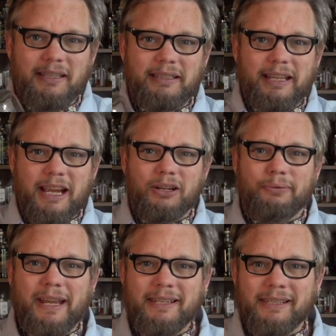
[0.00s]
Isn't that
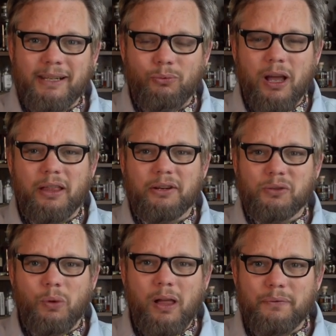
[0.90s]
crazy? Weller
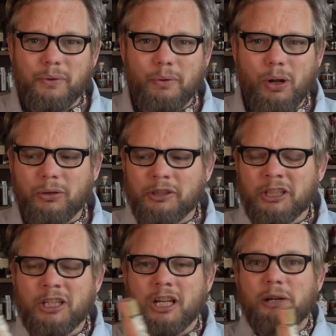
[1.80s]
12-year-old?
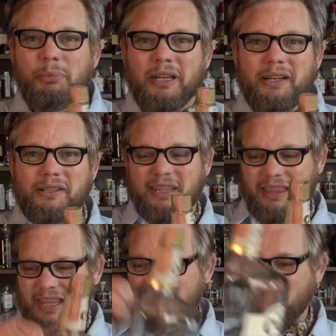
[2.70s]
But here's the
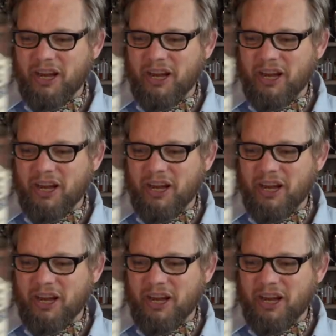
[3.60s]
thing.